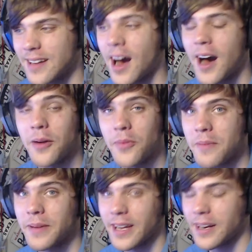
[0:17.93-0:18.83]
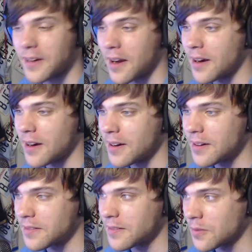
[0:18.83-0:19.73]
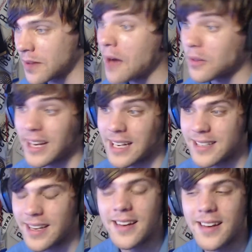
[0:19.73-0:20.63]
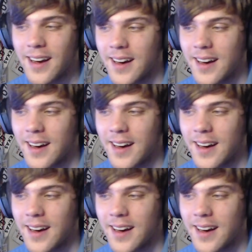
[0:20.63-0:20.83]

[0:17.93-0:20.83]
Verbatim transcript: Uh, Wampa here, uh, now Legacy.